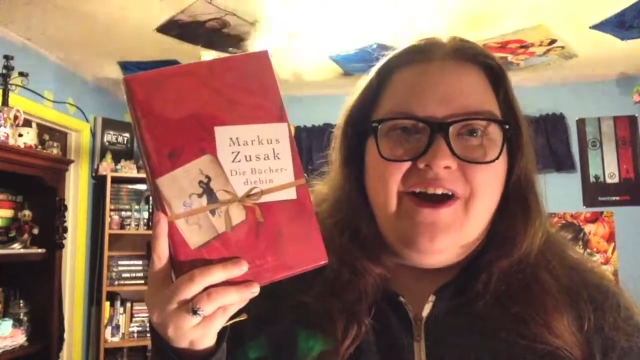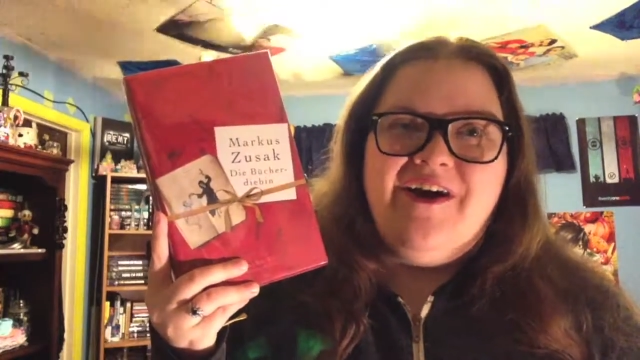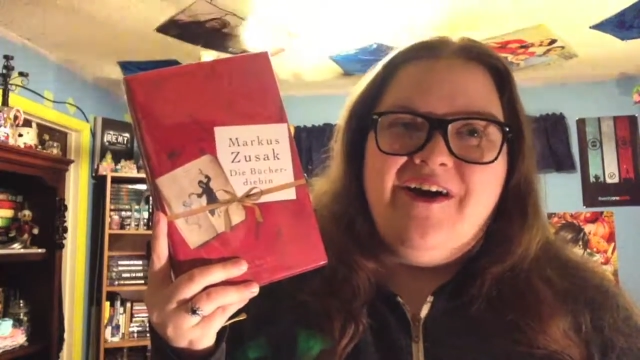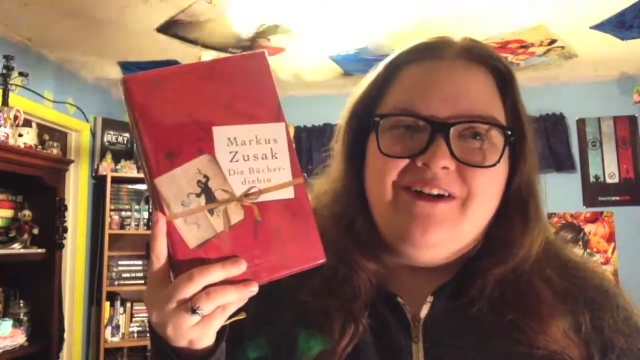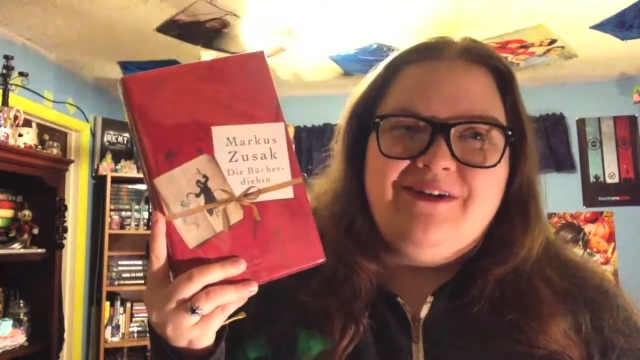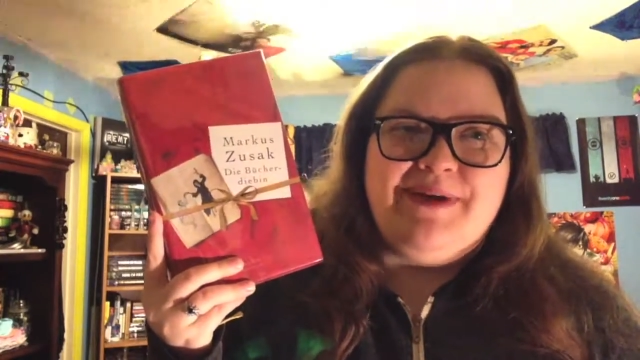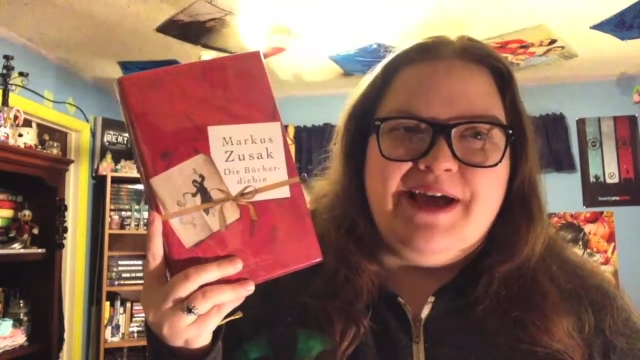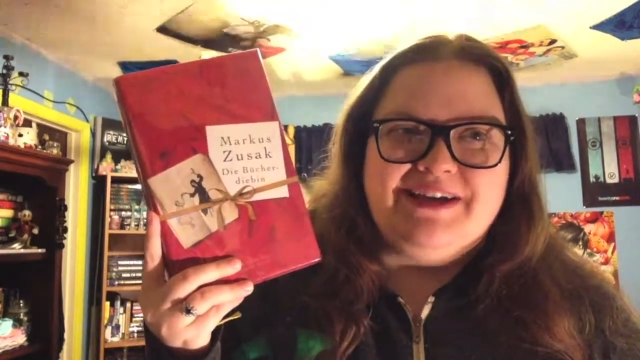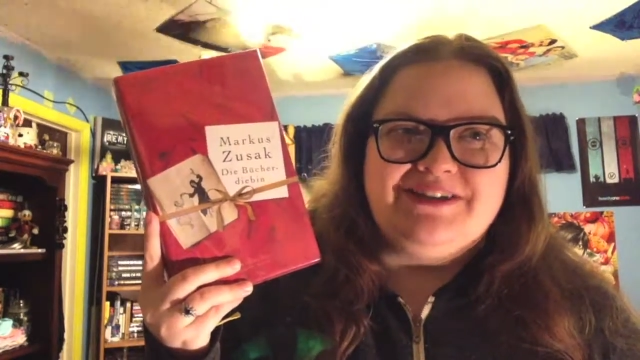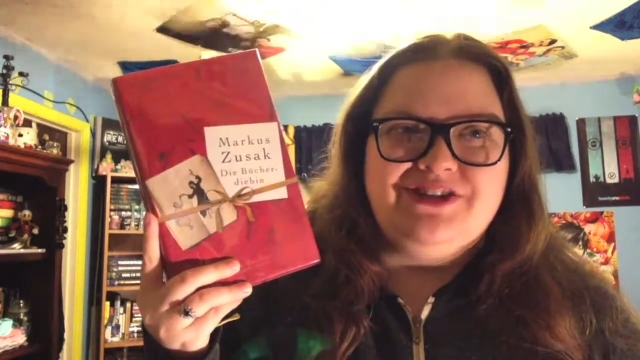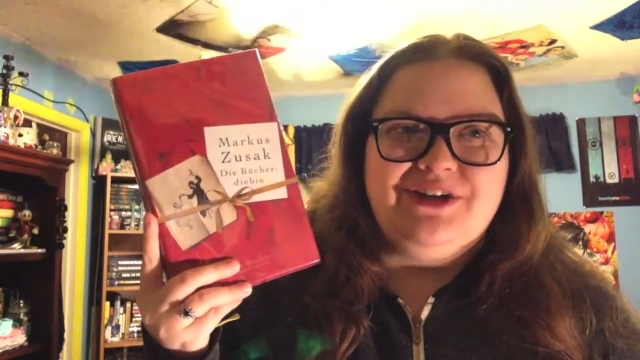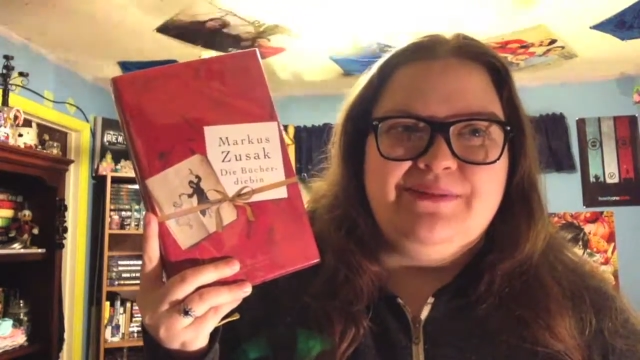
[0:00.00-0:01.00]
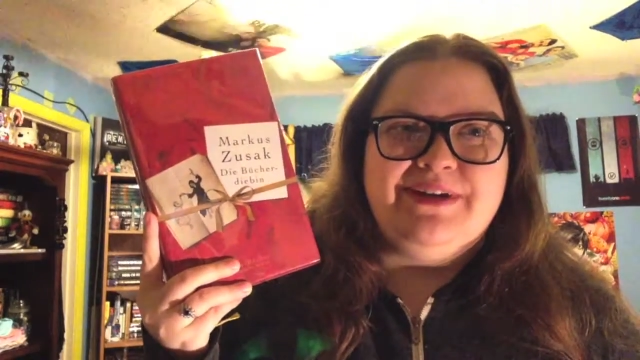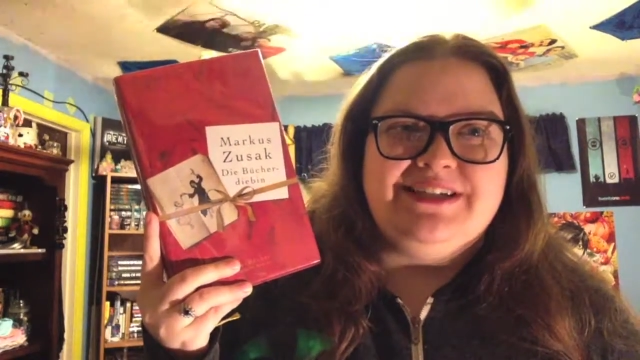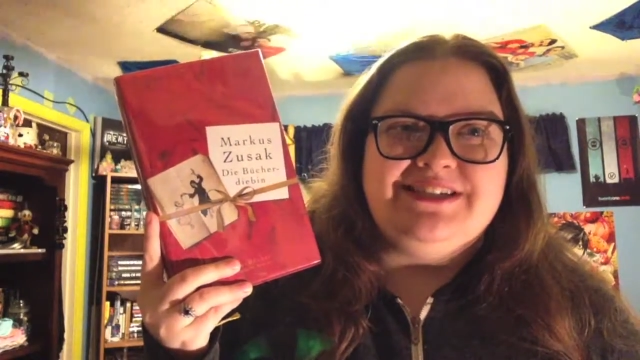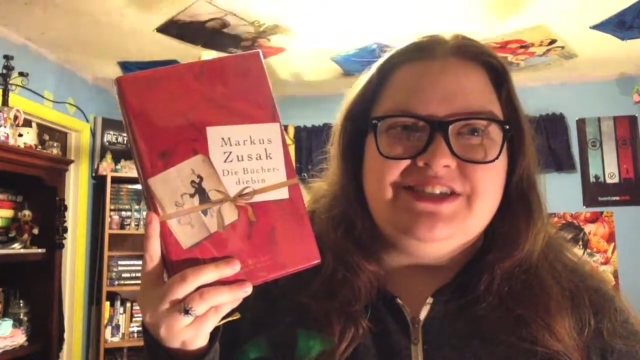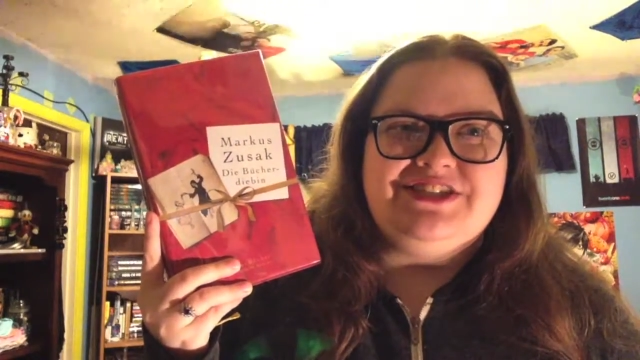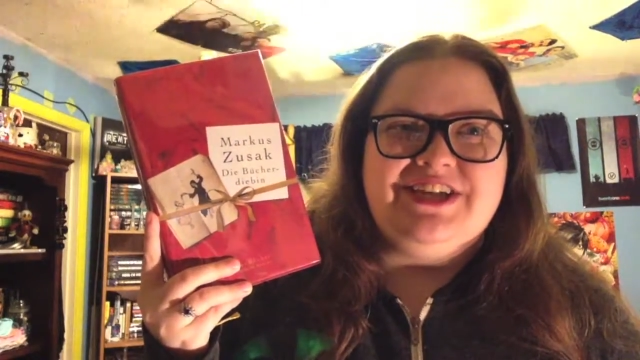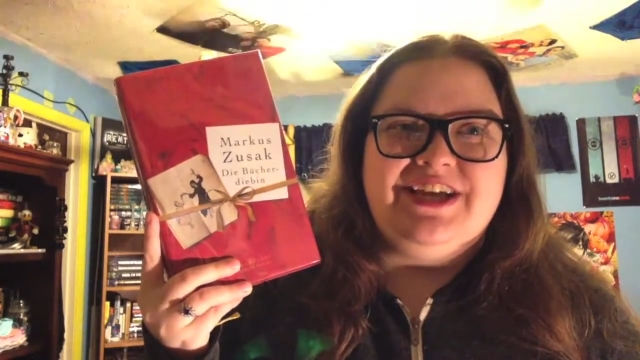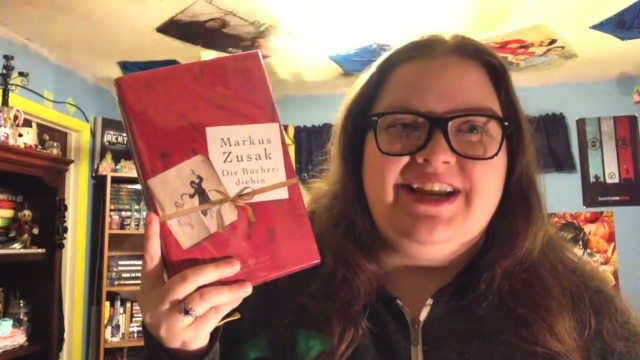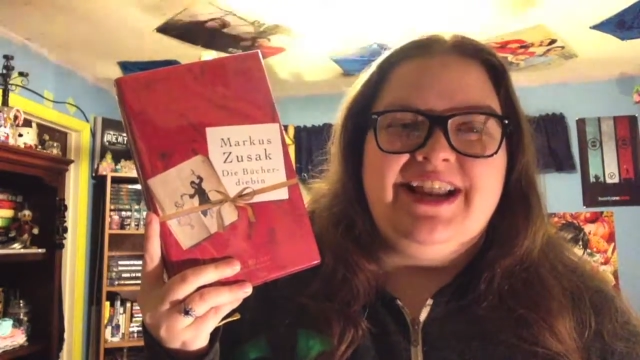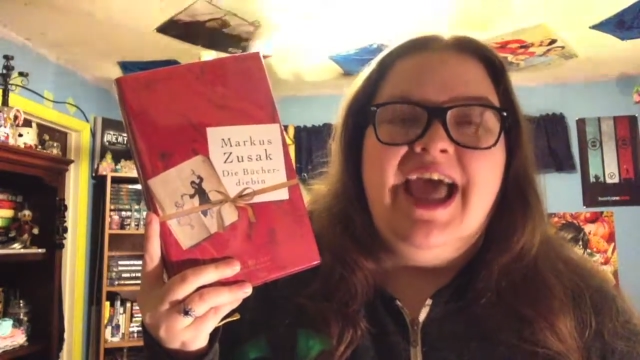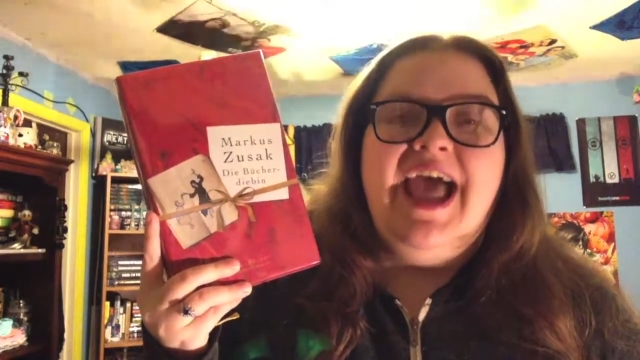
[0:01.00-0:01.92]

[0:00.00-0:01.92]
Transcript: hardback German edition,